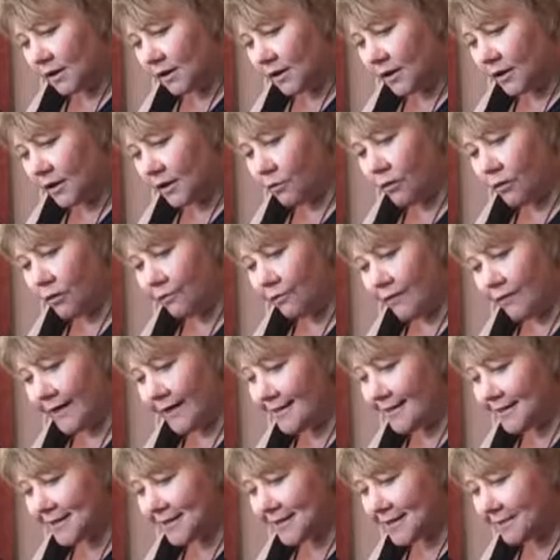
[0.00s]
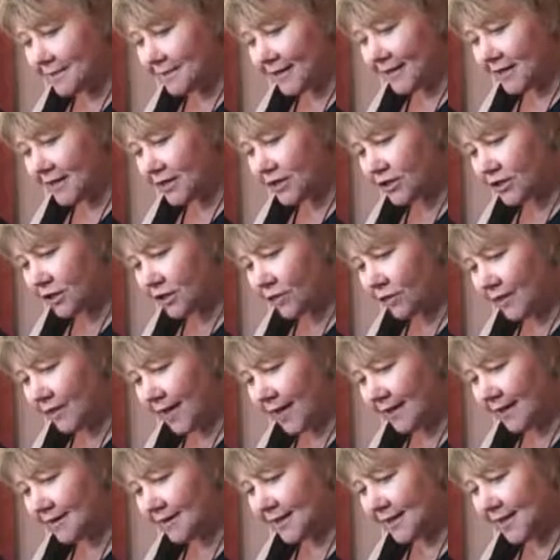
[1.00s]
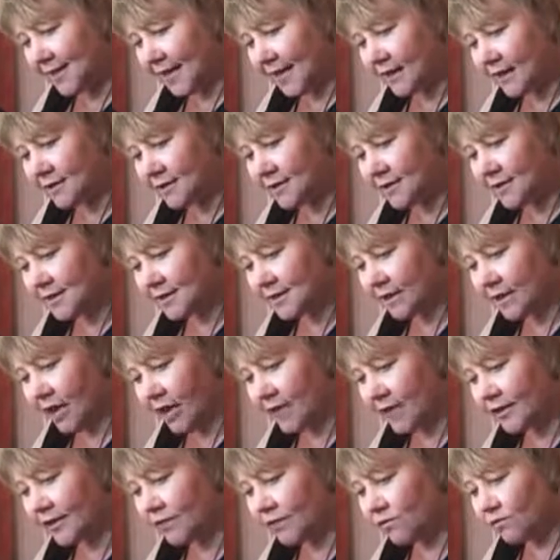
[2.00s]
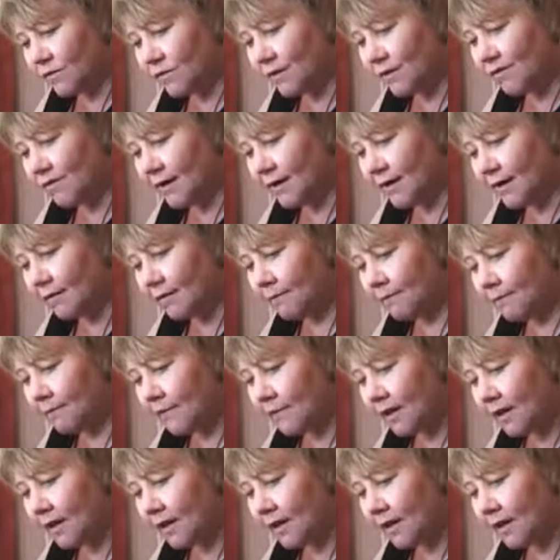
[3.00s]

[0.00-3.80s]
And I won't read it in Spanish. So, at the other side of the river,